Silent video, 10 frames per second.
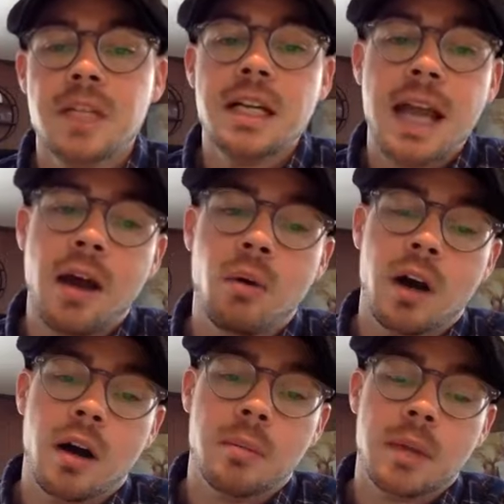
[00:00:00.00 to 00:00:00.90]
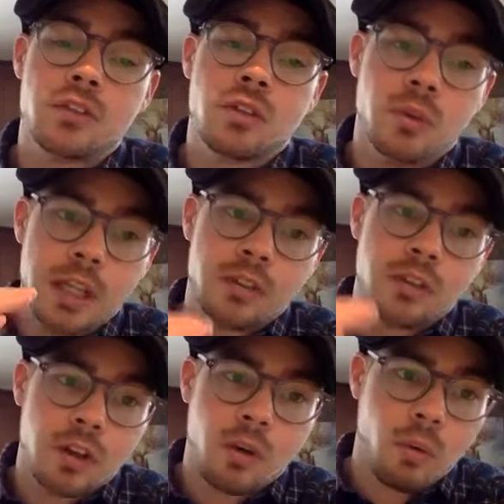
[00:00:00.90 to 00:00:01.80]
Now, and so this is
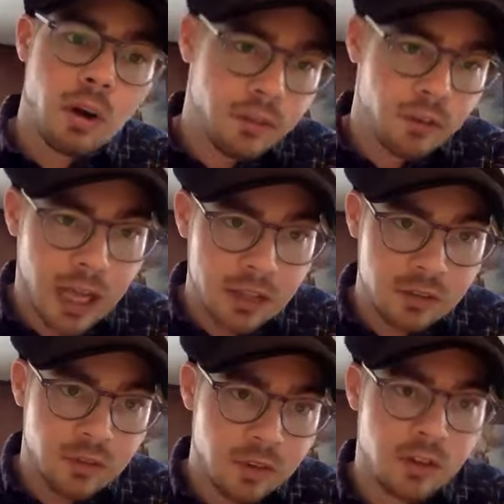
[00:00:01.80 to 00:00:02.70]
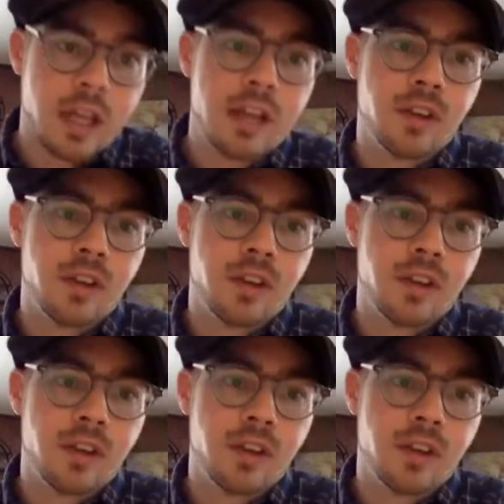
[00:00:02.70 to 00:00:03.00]
going to work for lots of other things.